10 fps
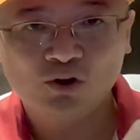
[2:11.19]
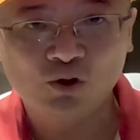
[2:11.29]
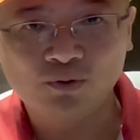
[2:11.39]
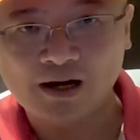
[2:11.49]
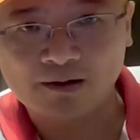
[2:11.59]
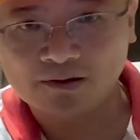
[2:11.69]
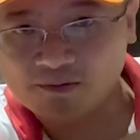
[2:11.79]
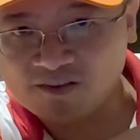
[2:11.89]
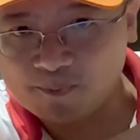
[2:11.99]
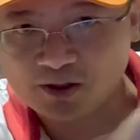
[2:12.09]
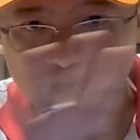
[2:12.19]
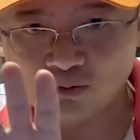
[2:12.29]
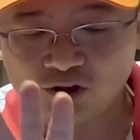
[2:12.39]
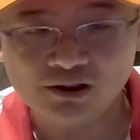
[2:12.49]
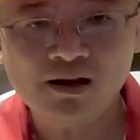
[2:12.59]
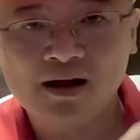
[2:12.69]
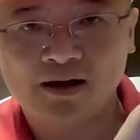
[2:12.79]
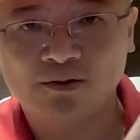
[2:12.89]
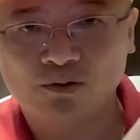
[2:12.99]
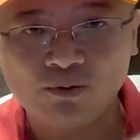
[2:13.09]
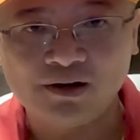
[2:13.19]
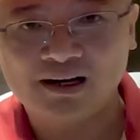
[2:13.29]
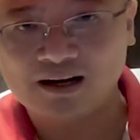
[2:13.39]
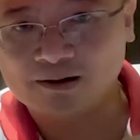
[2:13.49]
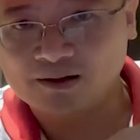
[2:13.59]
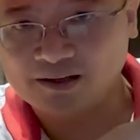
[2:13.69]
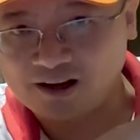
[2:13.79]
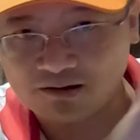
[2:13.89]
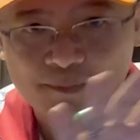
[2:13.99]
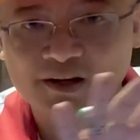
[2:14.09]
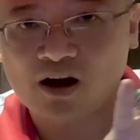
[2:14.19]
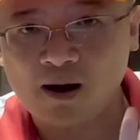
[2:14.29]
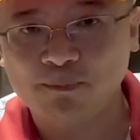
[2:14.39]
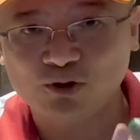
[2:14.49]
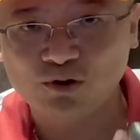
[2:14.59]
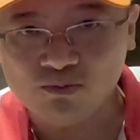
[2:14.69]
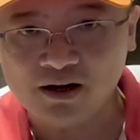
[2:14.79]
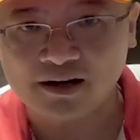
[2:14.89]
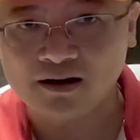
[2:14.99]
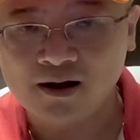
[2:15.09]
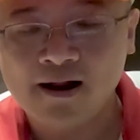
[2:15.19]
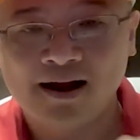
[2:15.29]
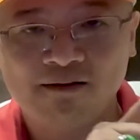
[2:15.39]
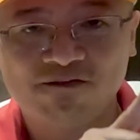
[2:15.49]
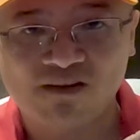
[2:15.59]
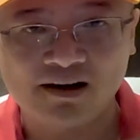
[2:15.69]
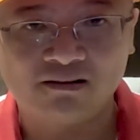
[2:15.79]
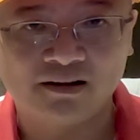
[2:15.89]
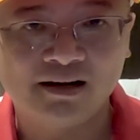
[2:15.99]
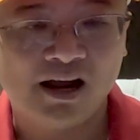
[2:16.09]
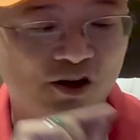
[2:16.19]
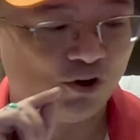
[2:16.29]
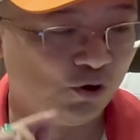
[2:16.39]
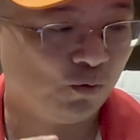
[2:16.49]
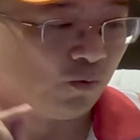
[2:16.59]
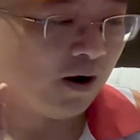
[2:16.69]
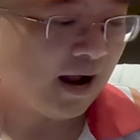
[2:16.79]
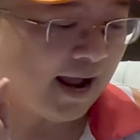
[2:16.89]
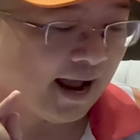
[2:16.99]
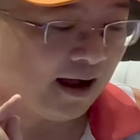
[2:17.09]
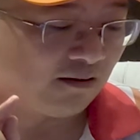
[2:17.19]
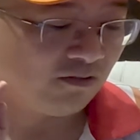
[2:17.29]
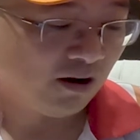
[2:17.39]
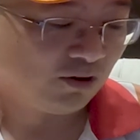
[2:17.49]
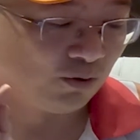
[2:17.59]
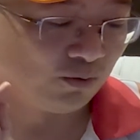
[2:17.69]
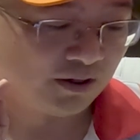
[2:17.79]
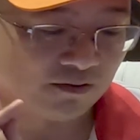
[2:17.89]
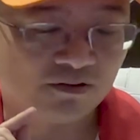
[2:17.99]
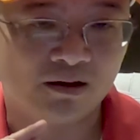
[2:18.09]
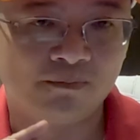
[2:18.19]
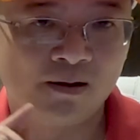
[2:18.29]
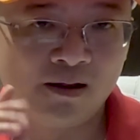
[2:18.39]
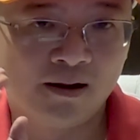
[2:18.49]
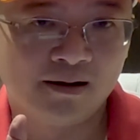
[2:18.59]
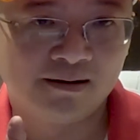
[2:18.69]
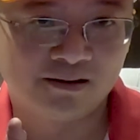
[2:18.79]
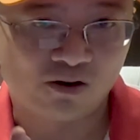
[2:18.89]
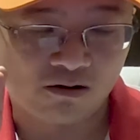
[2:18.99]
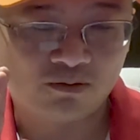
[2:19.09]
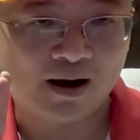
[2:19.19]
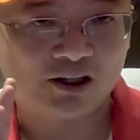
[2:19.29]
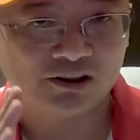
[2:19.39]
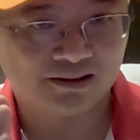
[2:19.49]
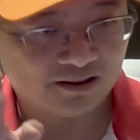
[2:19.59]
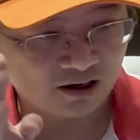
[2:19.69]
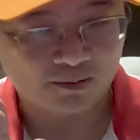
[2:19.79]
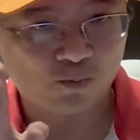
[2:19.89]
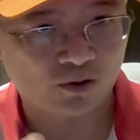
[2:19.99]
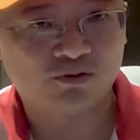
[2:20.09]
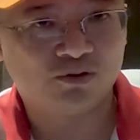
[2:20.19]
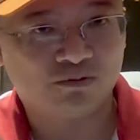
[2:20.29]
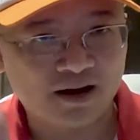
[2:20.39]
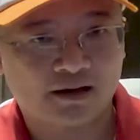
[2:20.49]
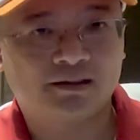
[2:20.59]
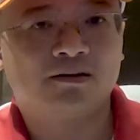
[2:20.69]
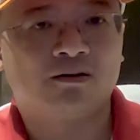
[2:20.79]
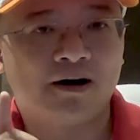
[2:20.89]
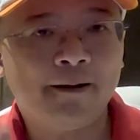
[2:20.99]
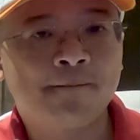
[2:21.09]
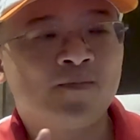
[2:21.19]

Two, you gotta give them the solution. And three, you gotta tell them the opportunity. And finally, you have to give them the call to action, tell them what to do next, all right?